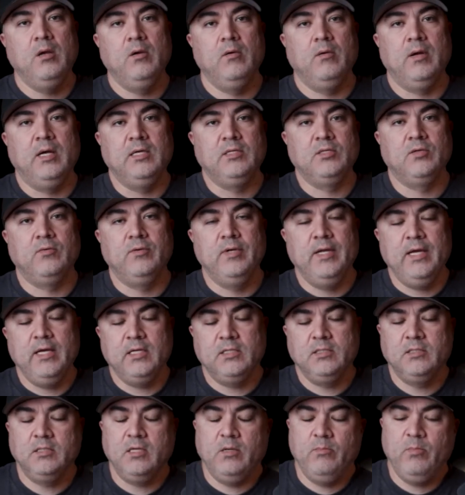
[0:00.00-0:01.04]
All right, so
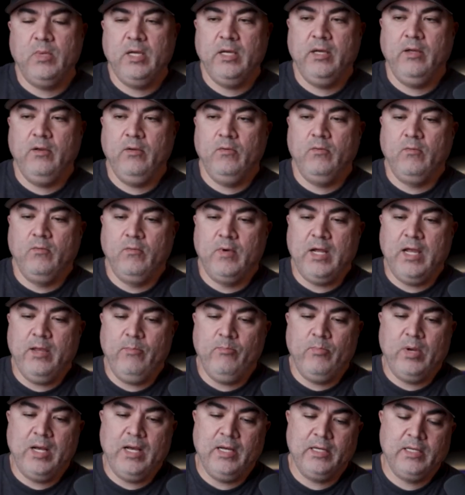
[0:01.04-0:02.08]
next on my
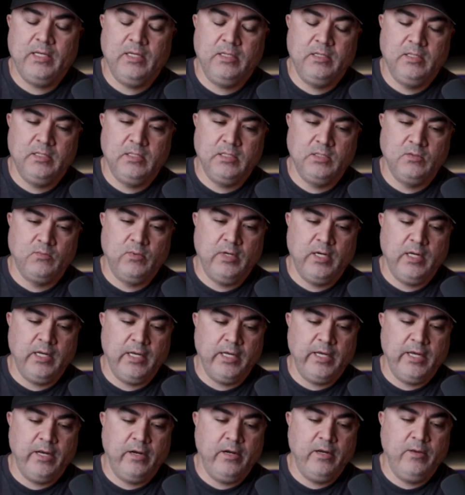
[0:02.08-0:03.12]
right pocket, this is where I
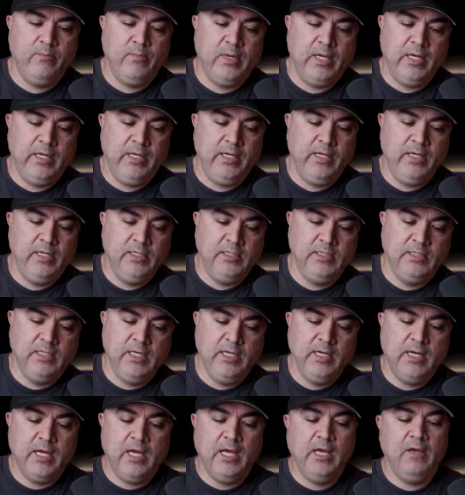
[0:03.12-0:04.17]
carry my
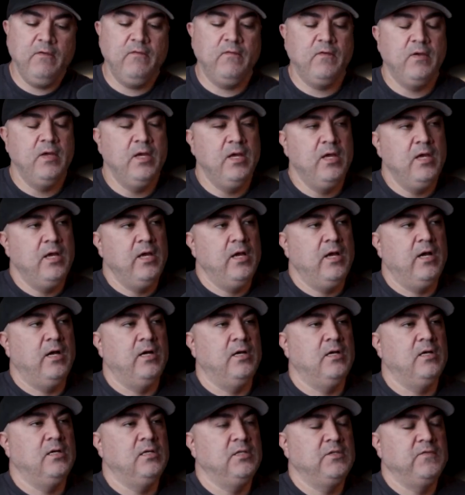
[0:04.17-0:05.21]
EDC knife.
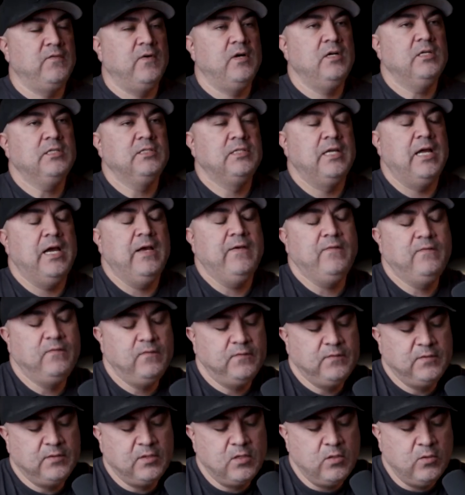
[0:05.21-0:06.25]
As far as
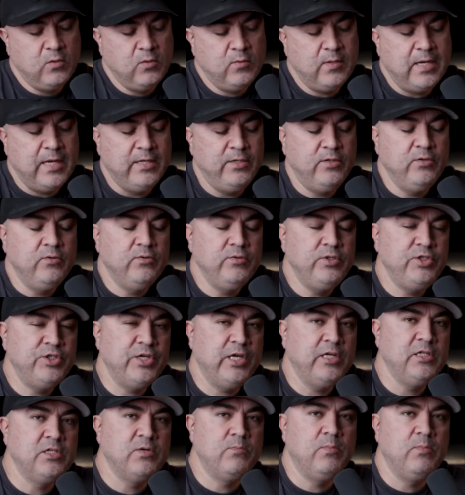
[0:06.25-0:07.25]
knives go, I do change